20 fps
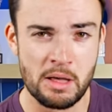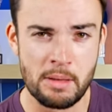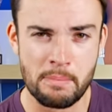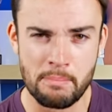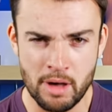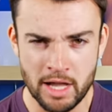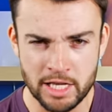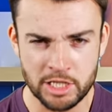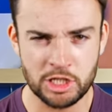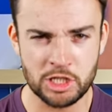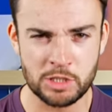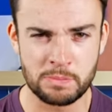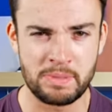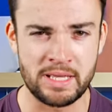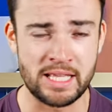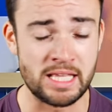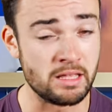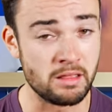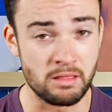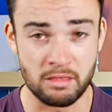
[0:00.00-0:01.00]
might just
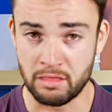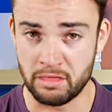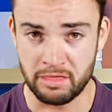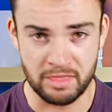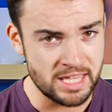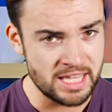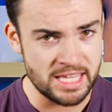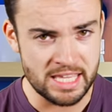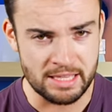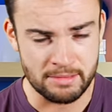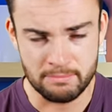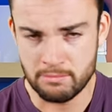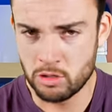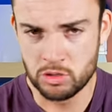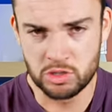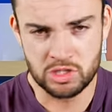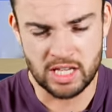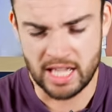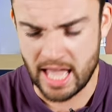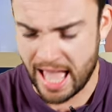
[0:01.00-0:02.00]
be the
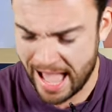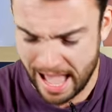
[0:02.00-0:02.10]
most